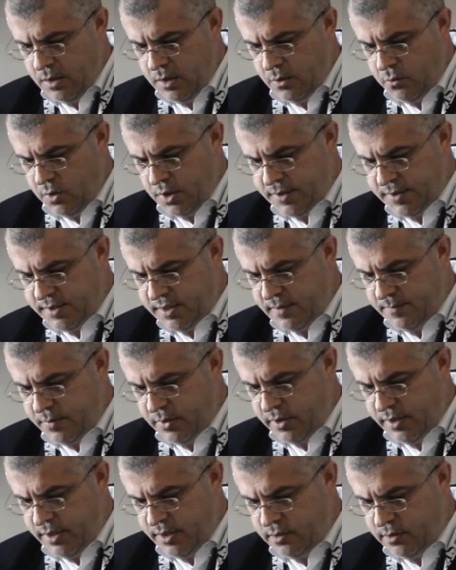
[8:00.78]
What is the
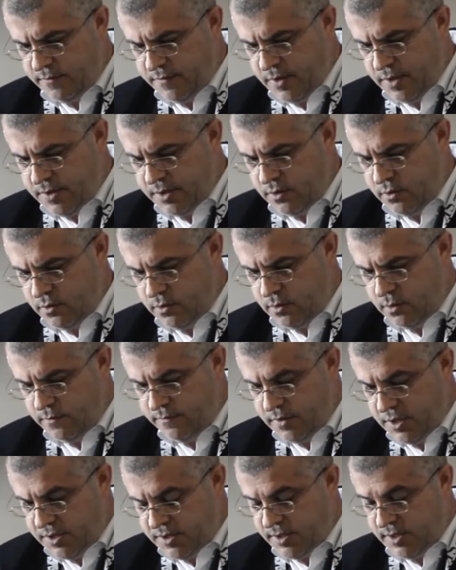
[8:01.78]
point of
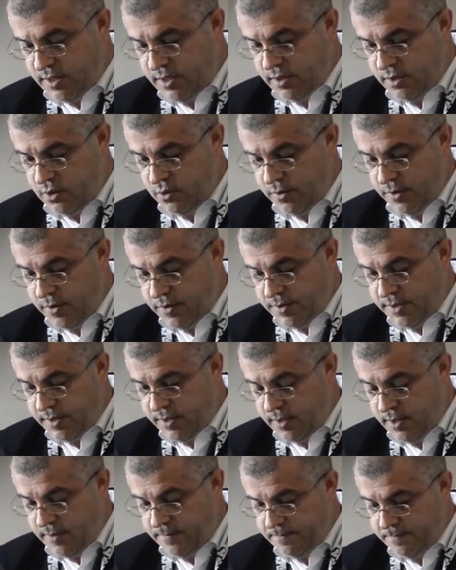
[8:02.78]
this
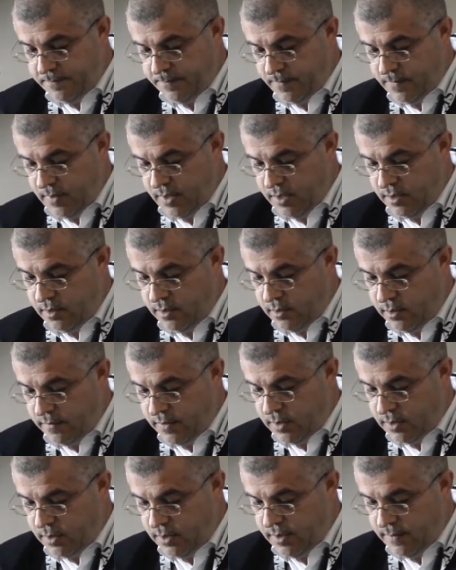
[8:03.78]
curiosity and the
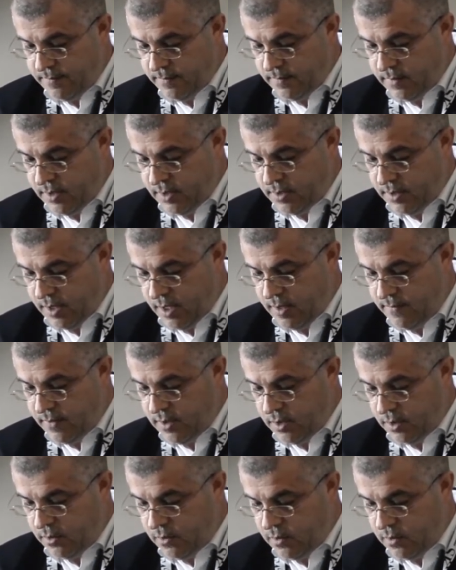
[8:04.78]
novelty that came with the